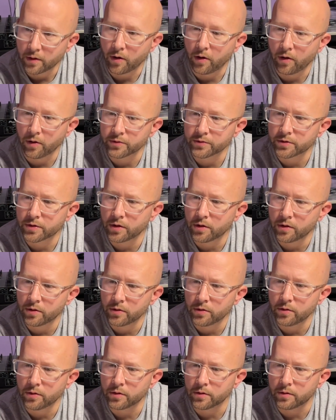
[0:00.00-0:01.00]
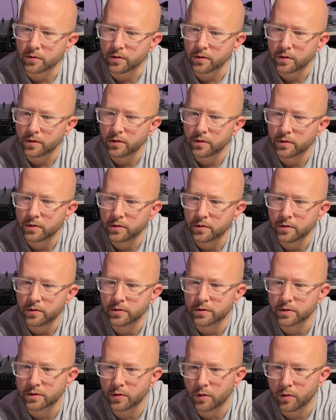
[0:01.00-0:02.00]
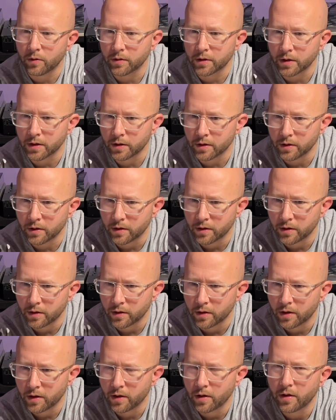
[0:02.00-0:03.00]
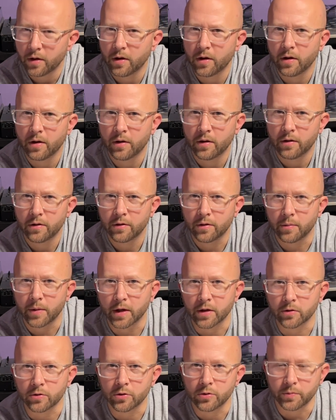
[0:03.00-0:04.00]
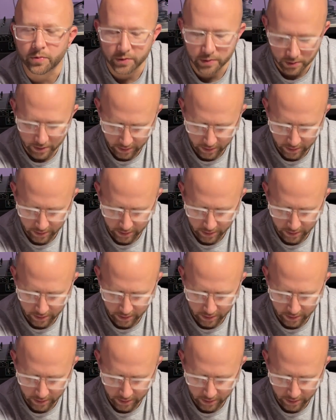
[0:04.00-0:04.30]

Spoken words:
also you can use this hole here to make loops